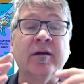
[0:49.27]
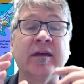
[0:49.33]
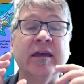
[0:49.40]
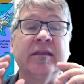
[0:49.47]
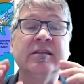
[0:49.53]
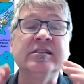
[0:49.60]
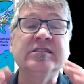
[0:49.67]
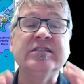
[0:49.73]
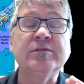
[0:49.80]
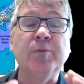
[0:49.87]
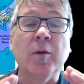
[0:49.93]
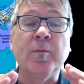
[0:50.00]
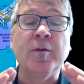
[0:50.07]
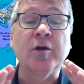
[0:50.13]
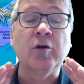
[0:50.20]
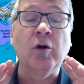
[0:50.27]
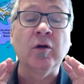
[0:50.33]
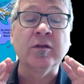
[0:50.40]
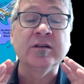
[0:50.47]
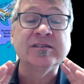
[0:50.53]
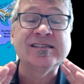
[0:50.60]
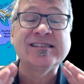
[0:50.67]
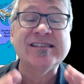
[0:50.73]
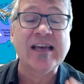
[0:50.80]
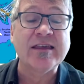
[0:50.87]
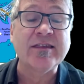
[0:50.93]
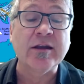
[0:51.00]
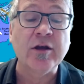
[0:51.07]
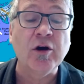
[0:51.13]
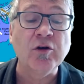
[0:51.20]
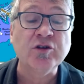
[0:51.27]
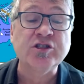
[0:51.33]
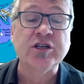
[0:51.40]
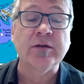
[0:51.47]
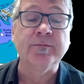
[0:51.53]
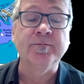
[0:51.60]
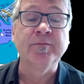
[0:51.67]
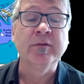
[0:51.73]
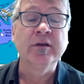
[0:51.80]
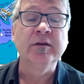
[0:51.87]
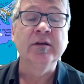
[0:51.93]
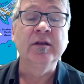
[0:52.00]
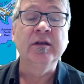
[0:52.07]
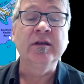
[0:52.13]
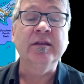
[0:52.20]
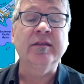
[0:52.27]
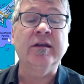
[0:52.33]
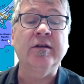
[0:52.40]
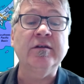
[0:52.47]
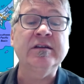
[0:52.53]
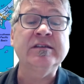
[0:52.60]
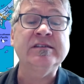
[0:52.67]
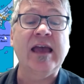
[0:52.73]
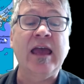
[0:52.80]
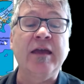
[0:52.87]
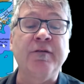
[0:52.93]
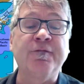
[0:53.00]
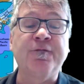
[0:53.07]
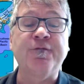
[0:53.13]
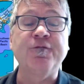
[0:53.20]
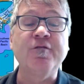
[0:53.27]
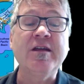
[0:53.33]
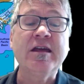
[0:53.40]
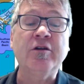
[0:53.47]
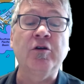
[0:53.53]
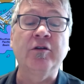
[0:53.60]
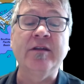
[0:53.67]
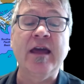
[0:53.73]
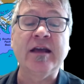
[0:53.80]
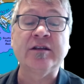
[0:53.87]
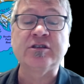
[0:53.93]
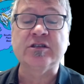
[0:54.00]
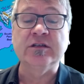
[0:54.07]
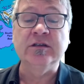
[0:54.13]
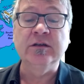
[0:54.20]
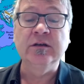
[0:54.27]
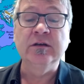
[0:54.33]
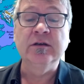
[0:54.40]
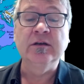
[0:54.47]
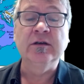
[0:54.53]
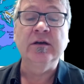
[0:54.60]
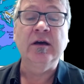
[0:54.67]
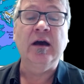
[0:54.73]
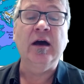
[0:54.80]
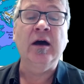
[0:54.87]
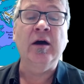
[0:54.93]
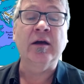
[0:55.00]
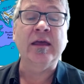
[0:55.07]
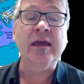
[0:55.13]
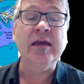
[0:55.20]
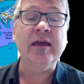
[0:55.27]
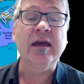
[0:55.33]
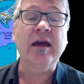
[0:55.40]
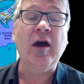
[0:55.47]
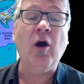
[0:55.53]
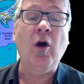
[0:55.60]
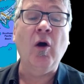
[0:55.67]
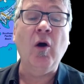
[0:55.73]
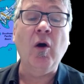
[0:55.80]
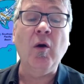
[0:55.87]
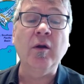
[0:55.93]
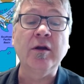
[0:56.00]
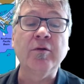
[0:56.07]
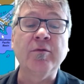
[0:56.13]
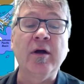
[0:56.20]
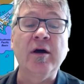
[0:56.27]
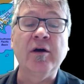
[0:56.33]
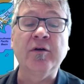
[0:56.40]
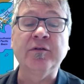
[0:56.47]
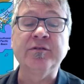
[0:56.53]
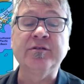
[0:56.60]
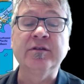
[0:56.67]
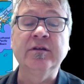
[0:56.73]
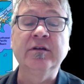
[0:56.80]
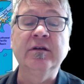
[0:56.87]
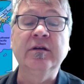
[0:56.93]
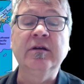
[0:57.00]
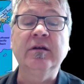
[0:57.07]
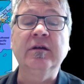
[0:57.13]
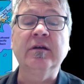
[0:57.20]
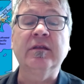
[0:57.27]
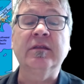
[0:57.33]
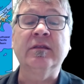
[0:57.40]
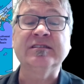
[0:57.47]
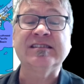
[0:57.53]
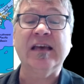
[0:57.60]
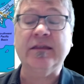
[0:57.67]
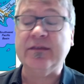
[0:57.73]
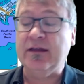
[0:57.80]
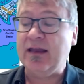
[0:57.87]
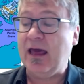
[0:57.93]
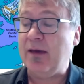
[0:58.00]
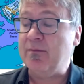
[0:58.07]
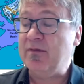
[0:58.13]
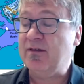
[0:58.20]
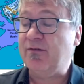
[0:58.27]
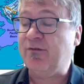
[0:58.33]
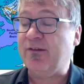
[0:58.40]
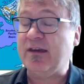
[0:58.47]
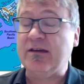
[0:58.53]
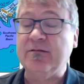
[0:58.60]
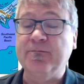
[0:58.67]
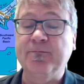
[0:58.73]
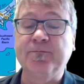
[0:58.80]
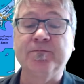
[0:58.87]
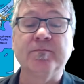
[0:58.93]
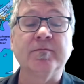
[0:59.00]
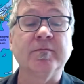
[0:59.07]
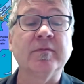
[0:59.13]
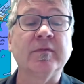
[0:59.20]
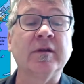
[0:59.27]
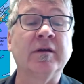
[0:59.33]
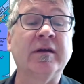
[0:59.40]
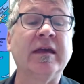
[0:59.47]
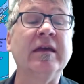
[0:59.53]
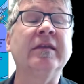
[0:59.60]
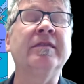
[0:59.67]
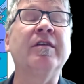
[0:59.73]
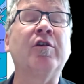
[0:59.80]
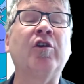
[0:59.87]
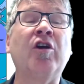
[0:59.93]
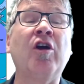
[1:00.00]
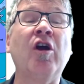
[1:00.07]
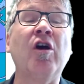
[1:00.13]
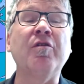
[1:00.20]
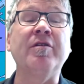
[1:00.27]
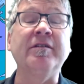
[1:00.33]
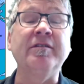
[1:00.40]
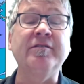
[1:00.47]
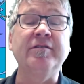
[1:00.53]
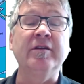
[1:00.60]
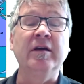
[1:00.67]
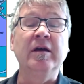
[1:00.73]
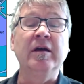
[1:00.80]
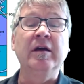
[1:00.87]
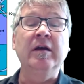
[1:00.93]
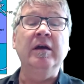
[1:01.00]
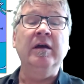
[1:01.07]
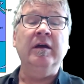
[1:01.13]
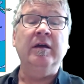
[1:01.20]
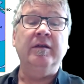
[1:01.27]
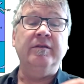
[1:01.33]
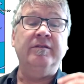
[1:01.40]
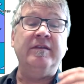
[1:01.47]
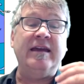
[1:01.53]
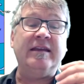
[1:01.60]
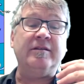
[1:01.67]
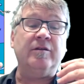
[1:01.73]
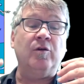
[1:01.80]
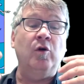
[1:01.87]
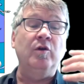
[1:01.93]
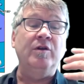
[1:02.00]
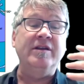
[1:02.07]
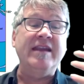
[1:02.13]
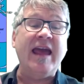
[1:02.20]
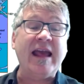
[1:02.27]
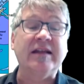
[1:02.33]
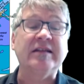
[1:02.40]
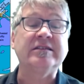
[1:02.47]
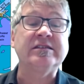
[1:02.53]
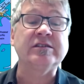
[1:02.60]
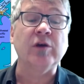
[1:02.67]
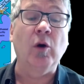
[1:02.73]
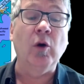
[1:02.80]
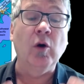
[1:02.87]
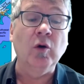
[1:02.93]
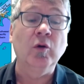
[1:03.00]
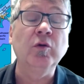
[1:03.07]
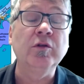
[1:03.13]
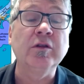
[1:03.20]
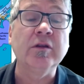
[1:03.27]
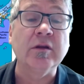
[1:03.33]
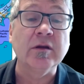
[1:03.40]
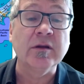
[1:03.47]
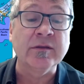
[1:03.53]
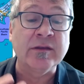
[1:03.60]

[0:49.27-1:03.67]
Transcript: Okay, this is what we call the Southern Ocean. There is a free connection, okay, all around the Southern Hemisphere and the current that connects all